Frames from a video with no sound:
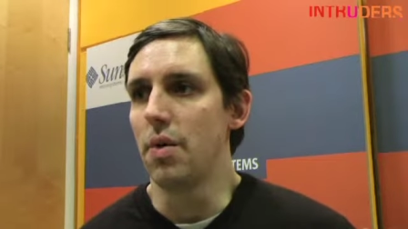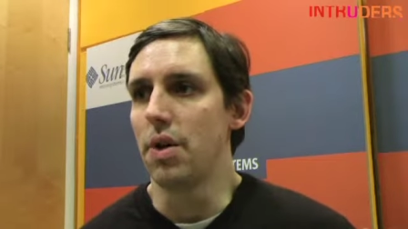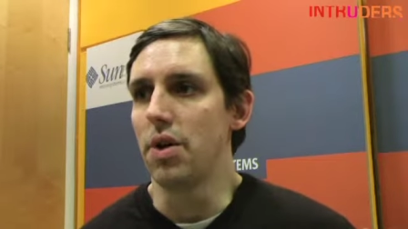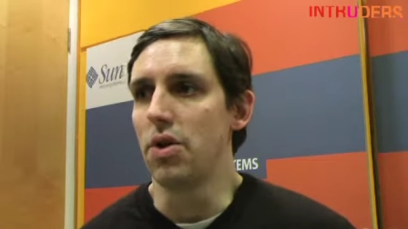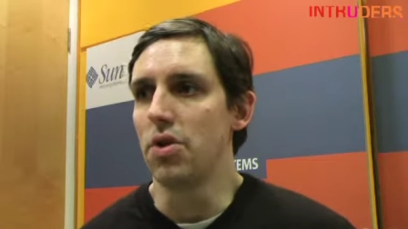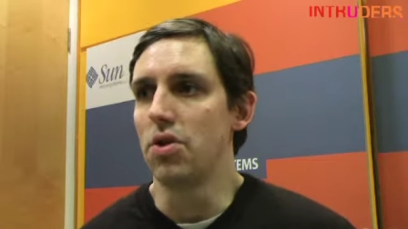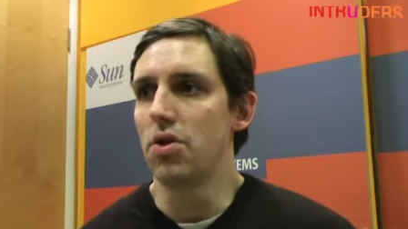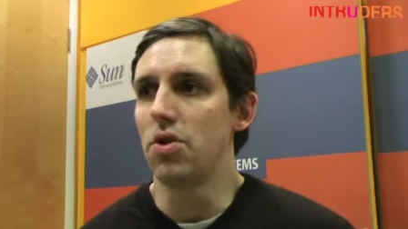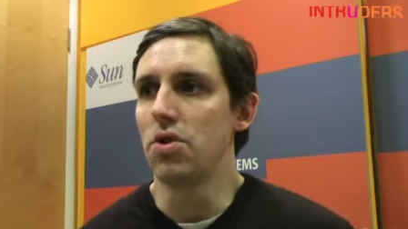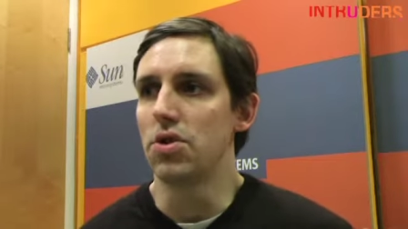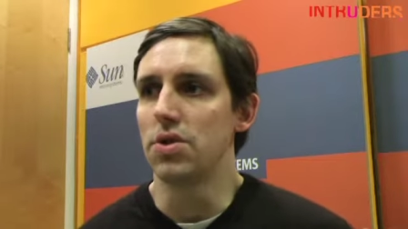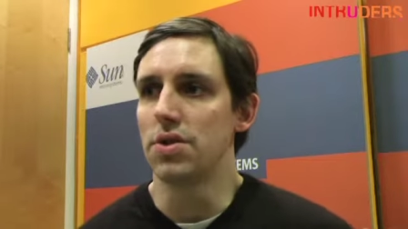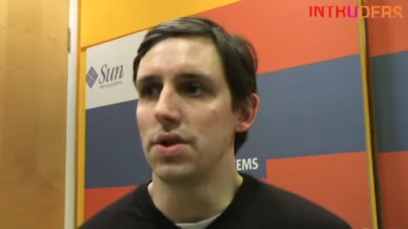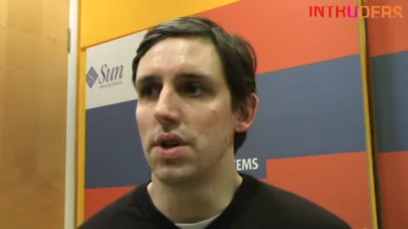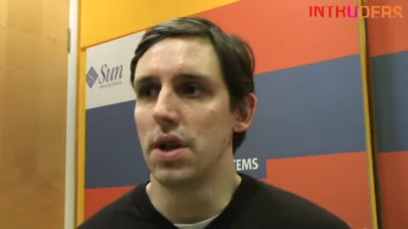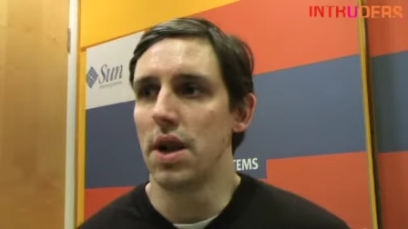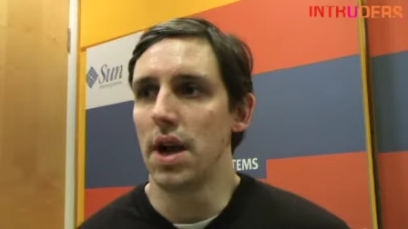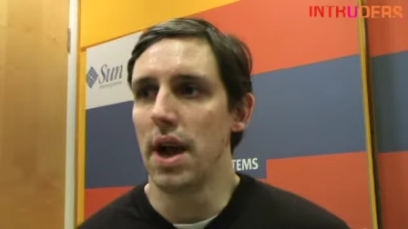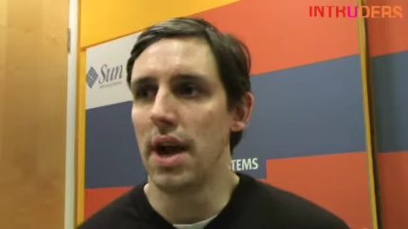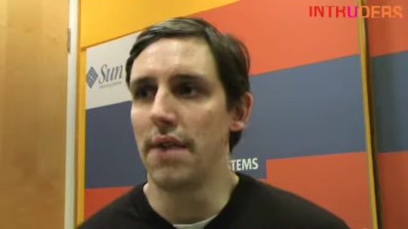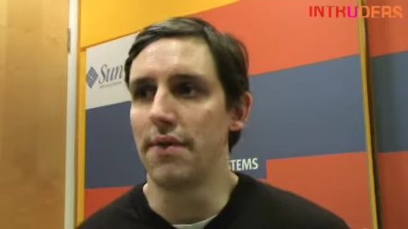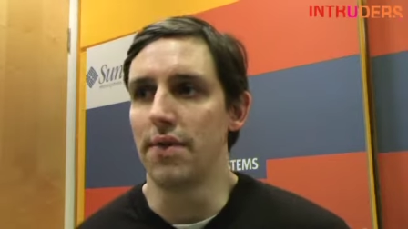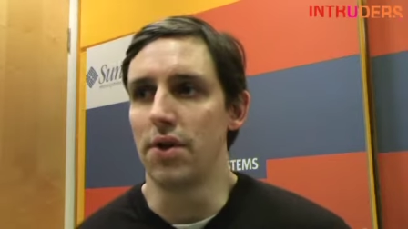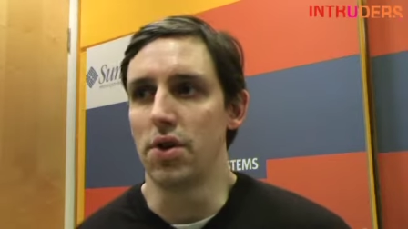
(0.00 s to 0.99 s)
when you
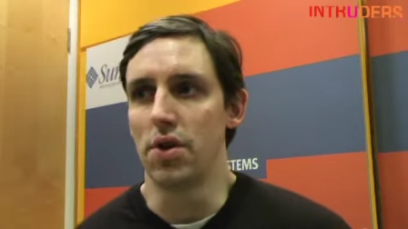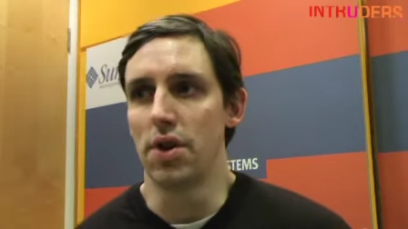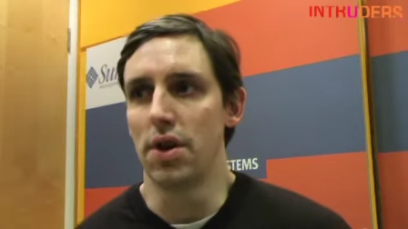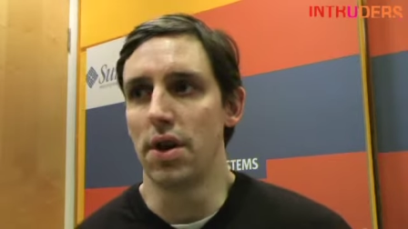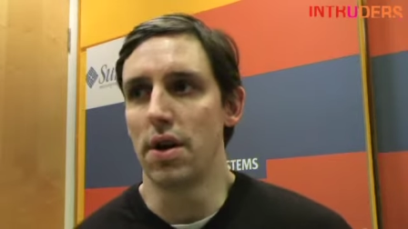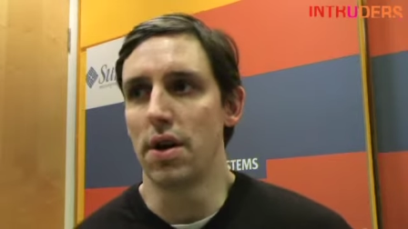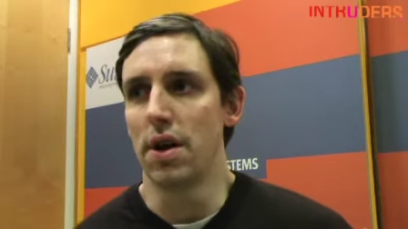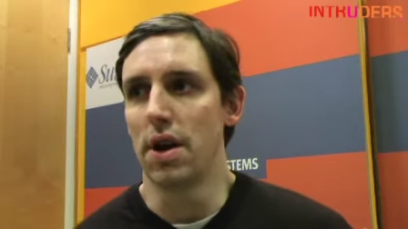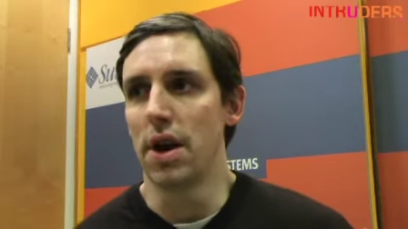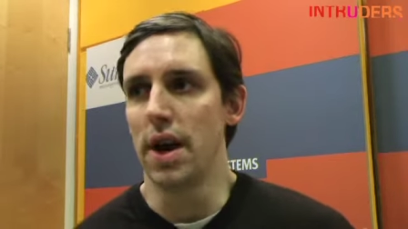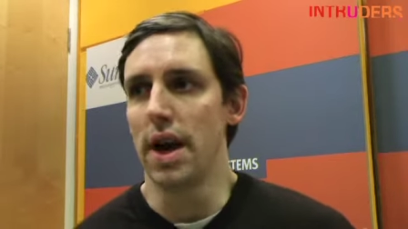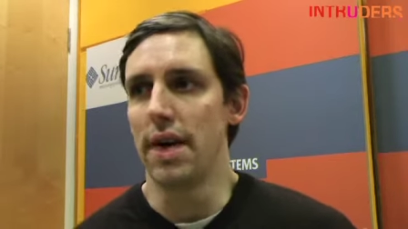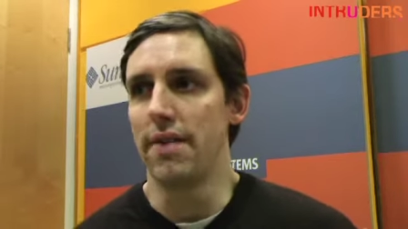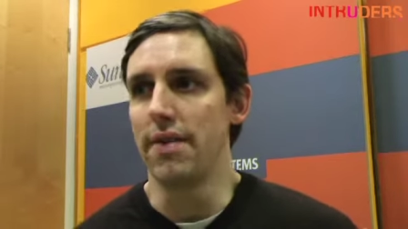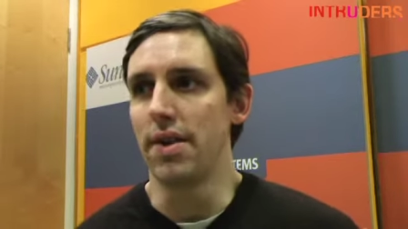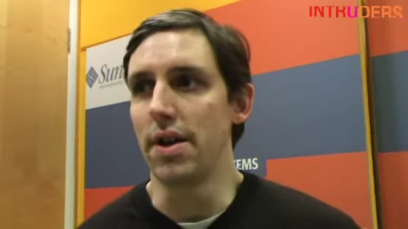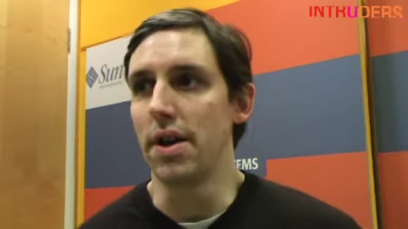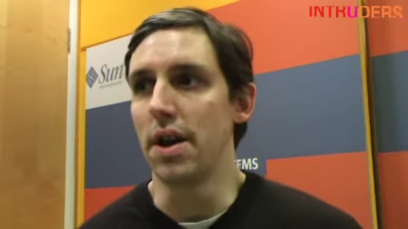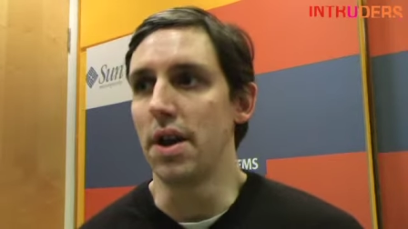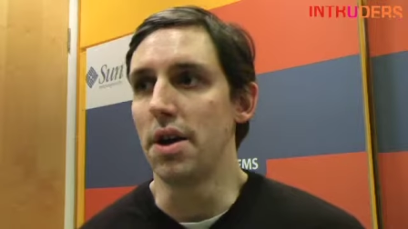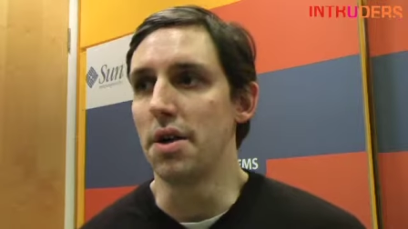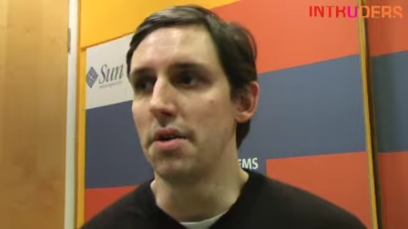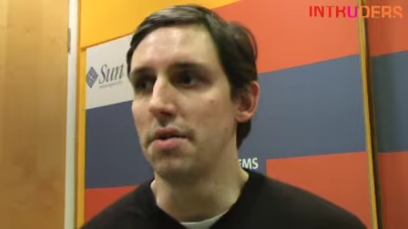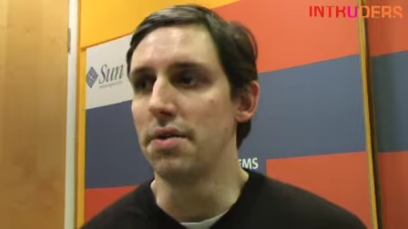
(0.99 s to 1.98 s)
haven't got a heavy
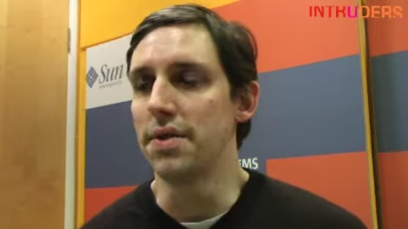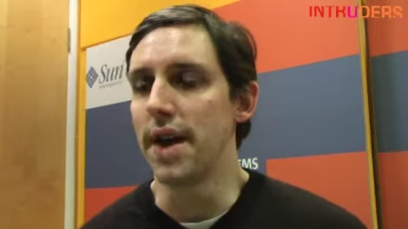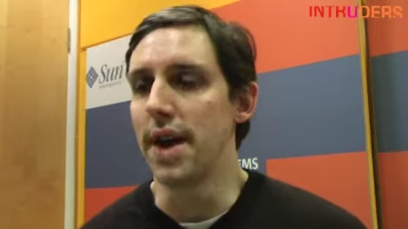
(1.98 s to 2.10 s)
load,